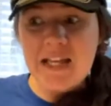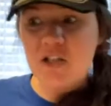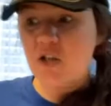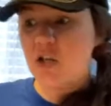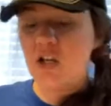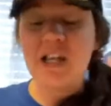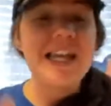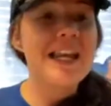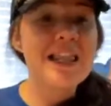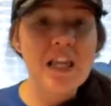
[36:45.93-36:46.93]
You can use
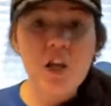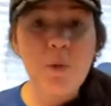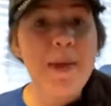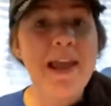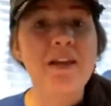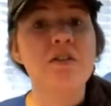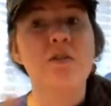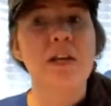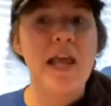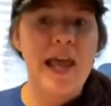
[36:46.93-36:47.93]
anything you paint. You
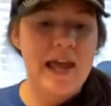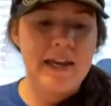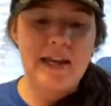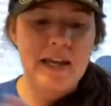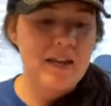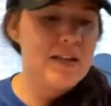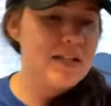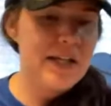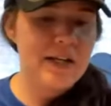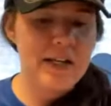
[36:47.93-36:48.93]
can add any of these
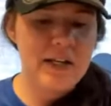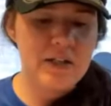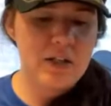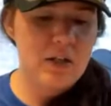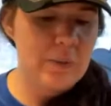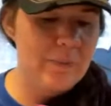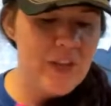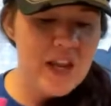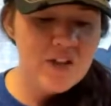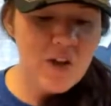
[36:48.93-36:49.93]
techniques to.
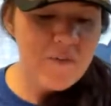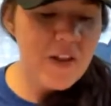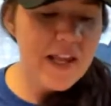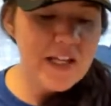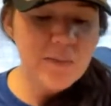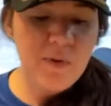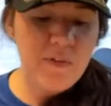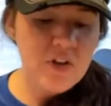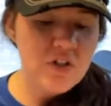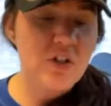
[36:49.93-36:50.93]
So I feel like it's more
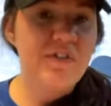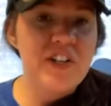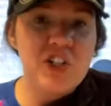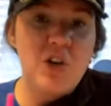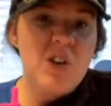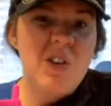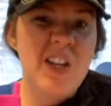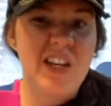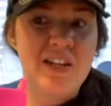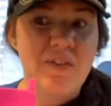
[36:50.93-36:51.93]
versatile if I show you it
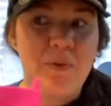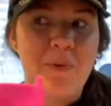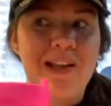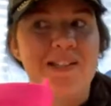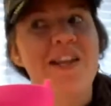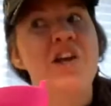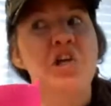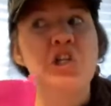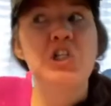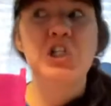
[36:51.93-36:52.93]
in different ways.
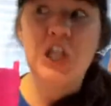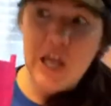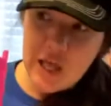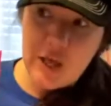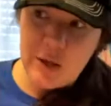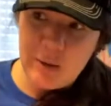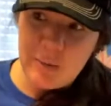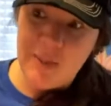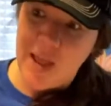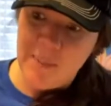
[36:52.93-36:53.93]
So
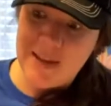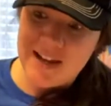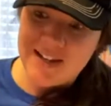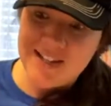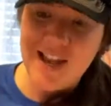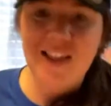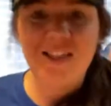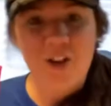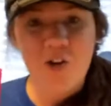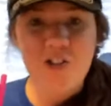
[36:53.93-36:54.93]
that being said,
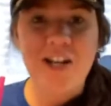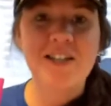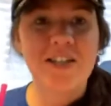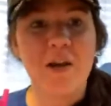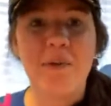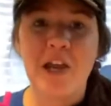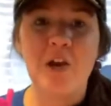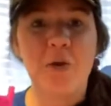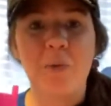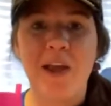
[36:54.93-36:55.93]
Thursday is going to be a
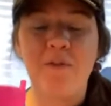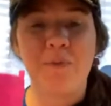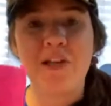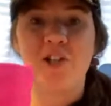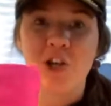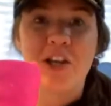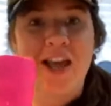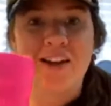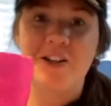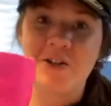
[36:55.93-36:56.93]
new way for me to show you how
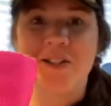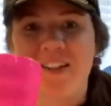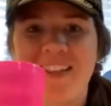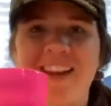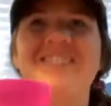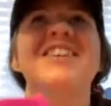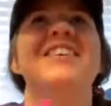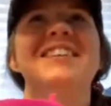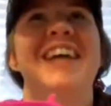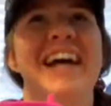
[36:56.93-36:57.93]
to do something. I'm so
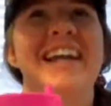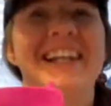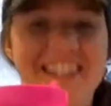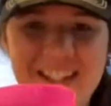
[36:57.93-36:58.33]
excited.